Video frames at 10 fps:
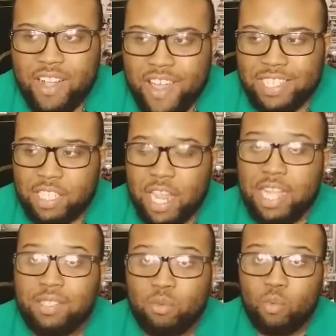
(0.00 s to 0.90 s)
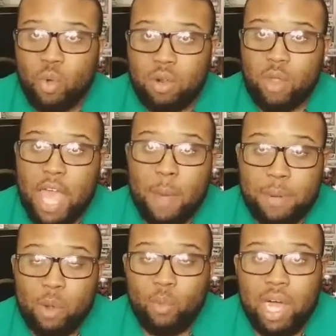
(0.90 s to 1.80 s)
And that's what
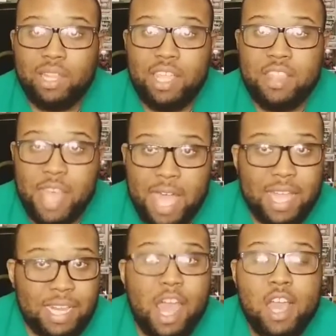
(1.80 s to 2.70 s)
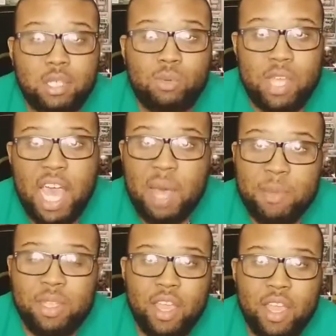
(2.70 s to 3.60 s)
happened in WALL-E. That can actually
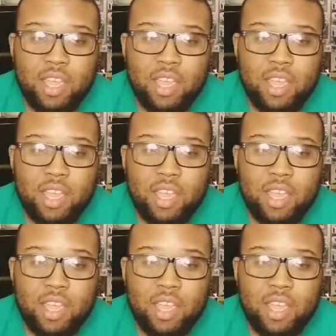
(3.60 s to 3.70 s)
happen.